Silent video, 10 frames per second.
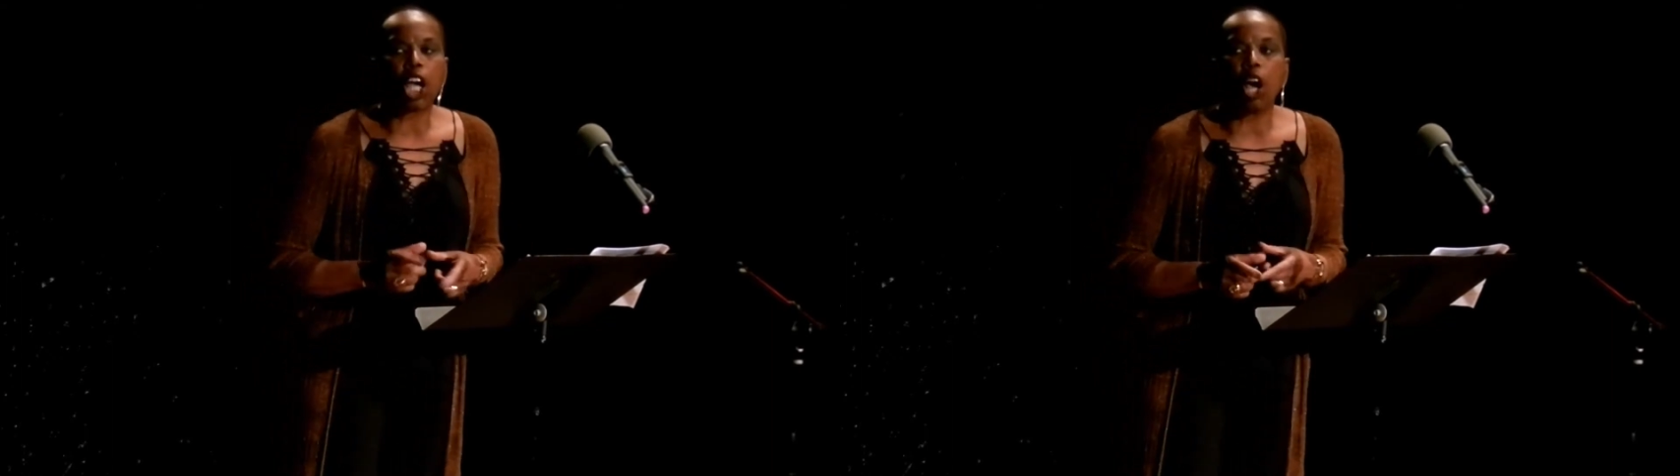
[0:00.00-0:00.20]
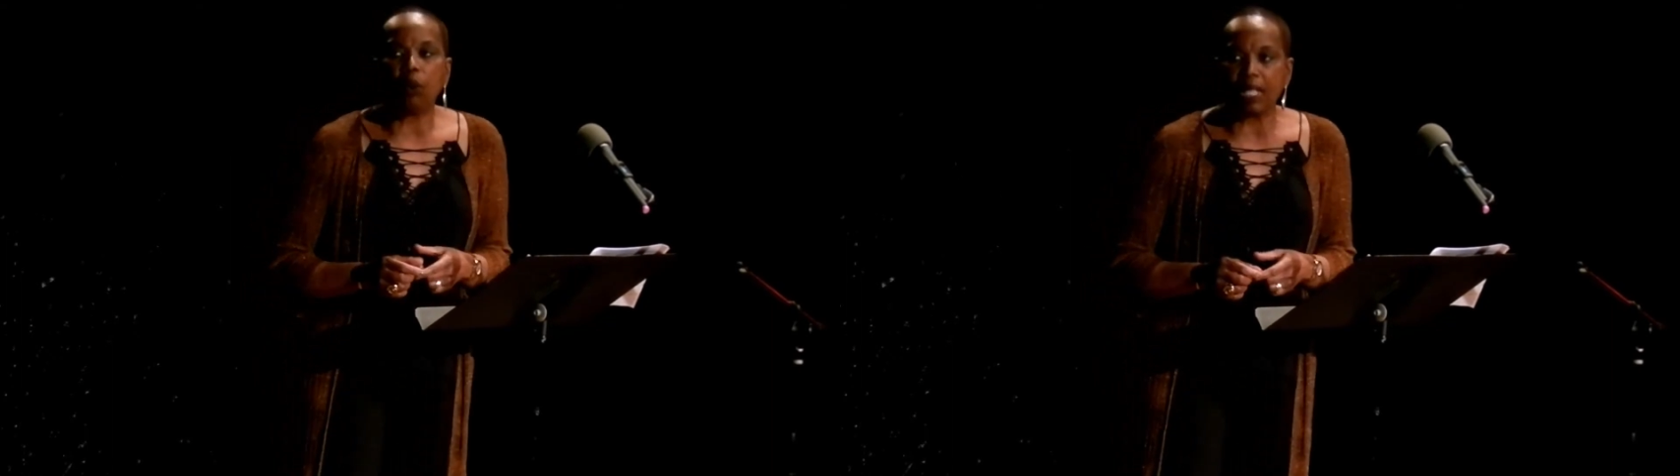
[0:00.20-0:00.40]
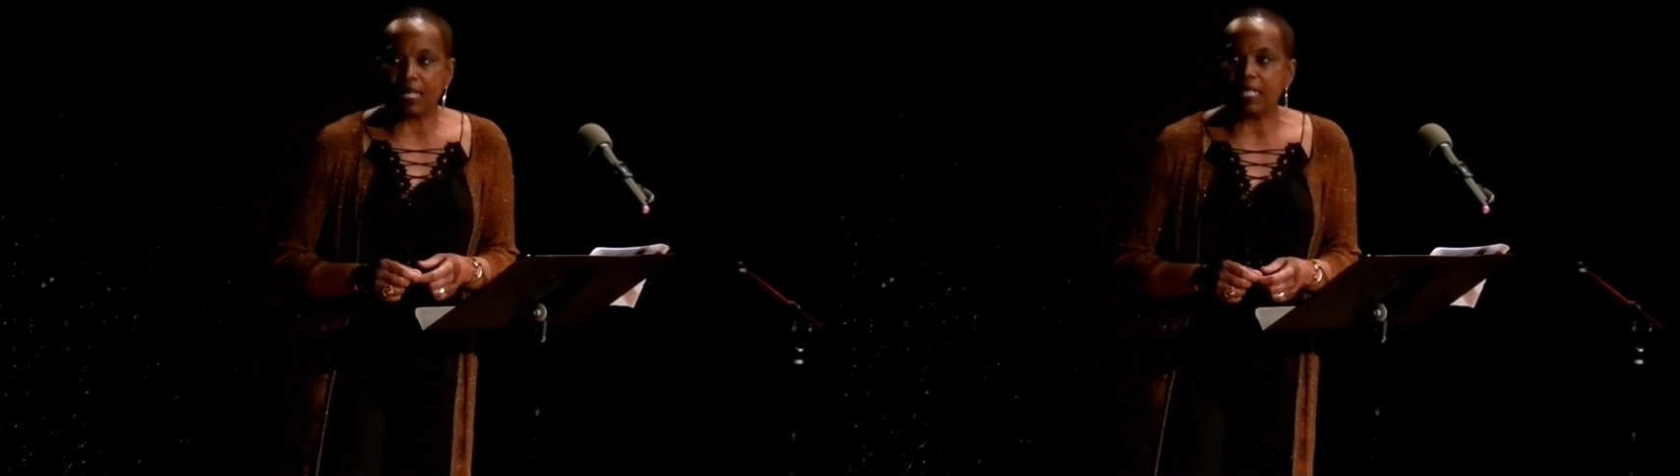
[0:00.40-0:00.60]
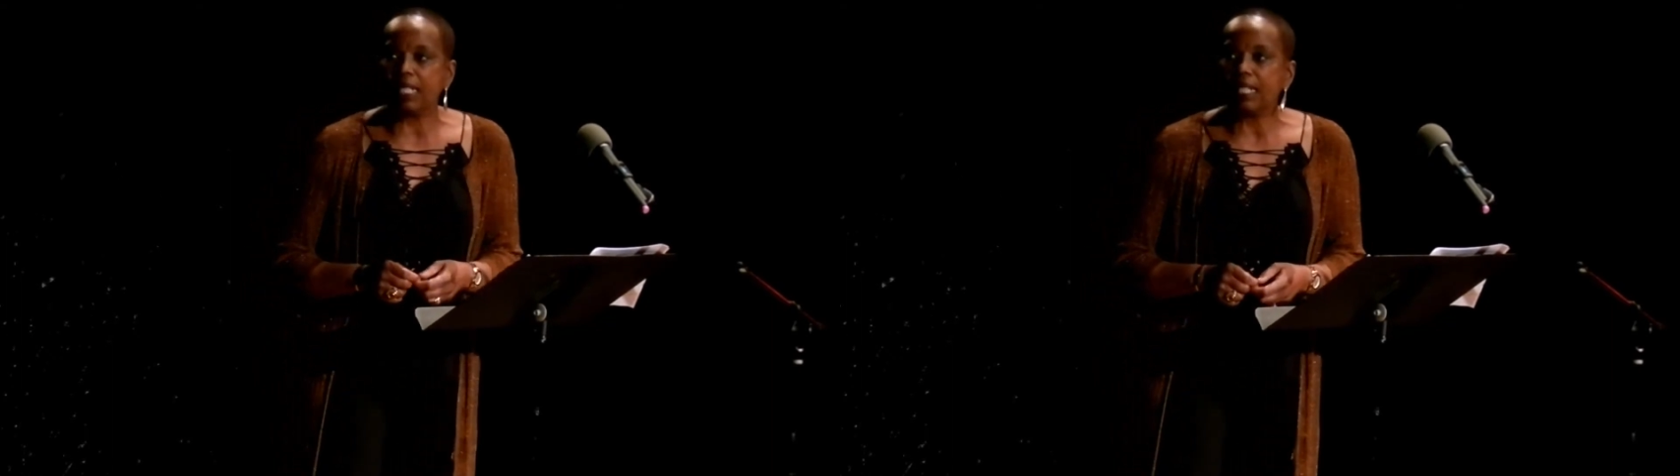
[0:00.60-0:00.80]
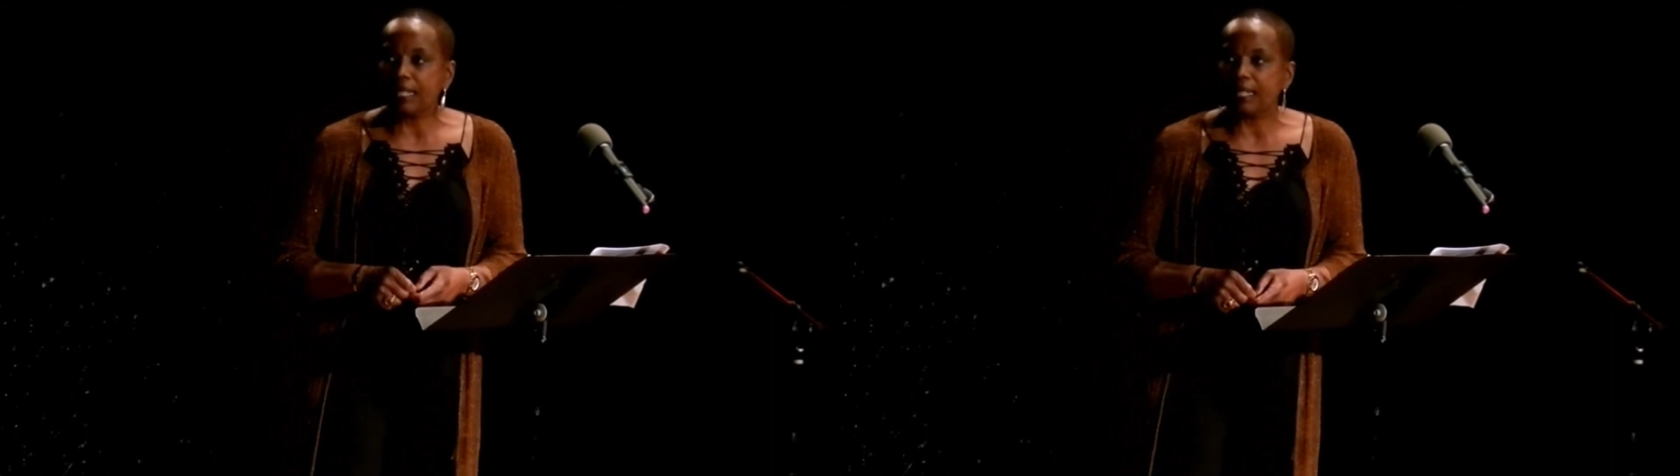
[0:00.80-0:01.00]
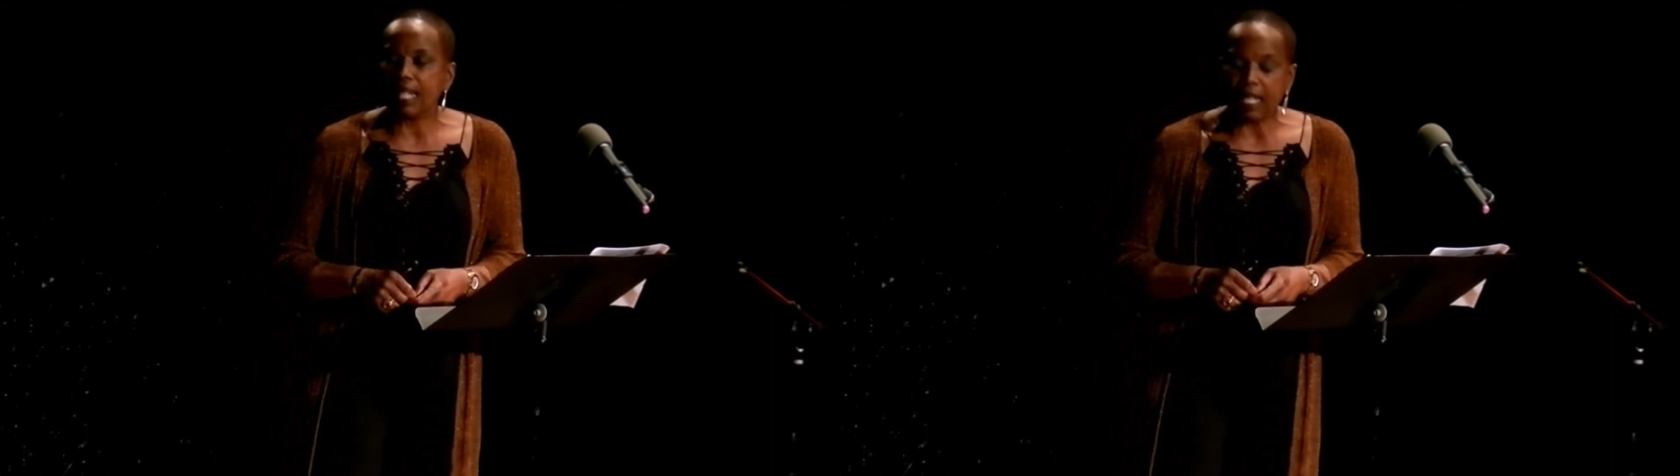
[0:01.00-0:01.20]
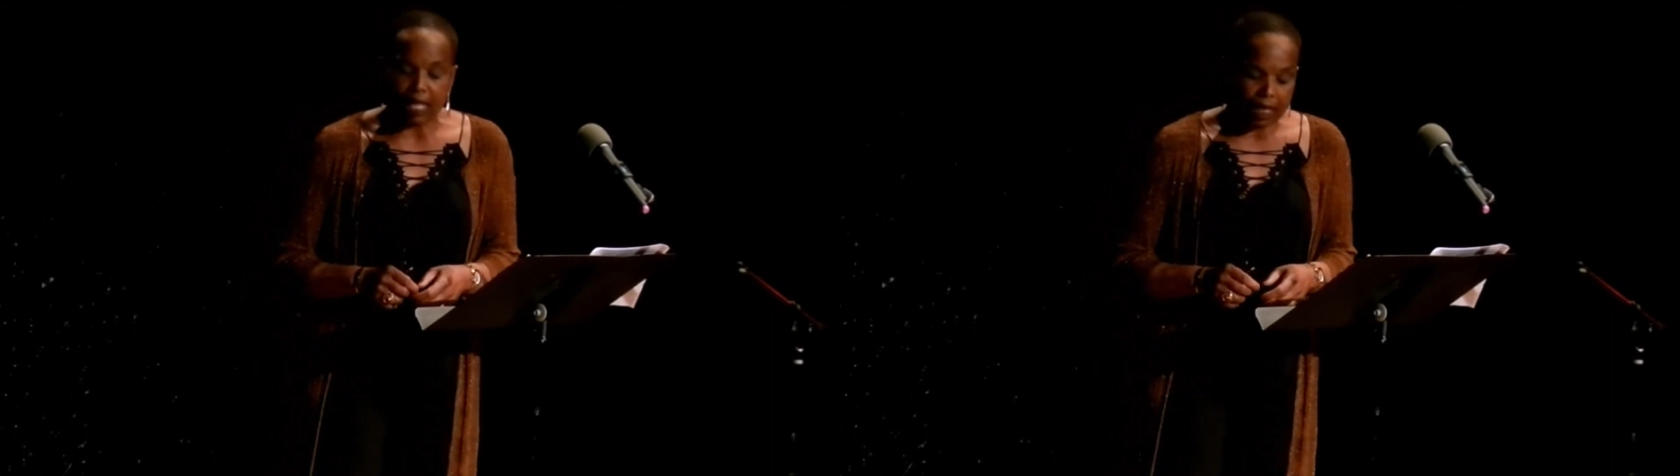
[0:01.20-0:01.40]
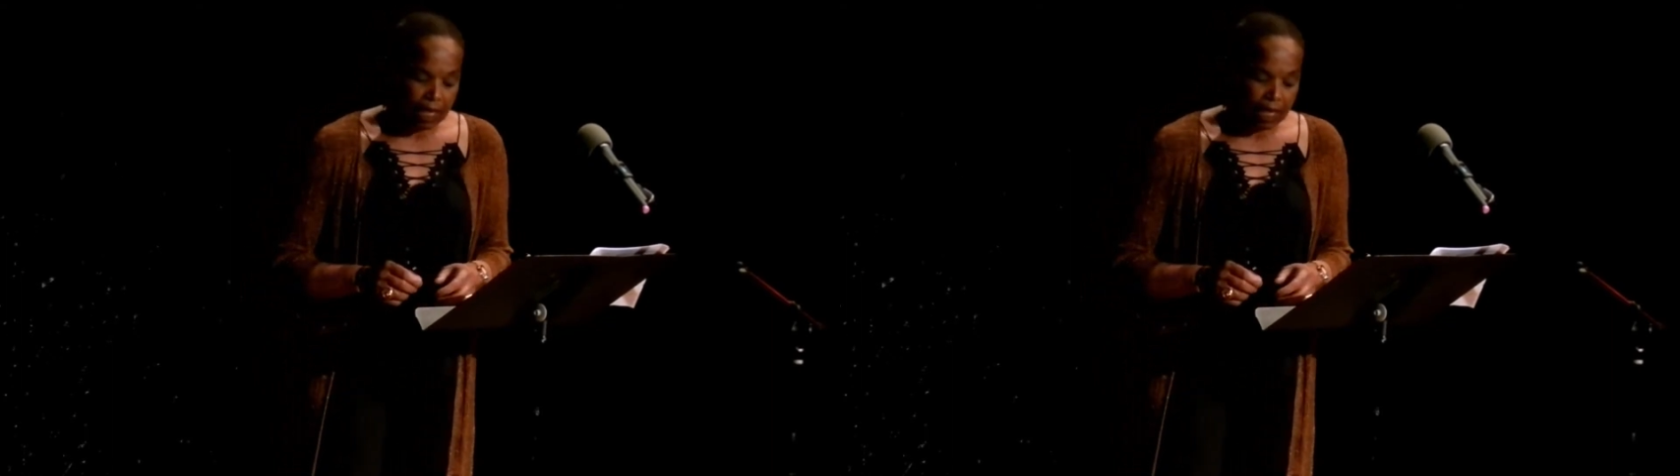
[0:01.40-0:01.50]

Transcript: go into DC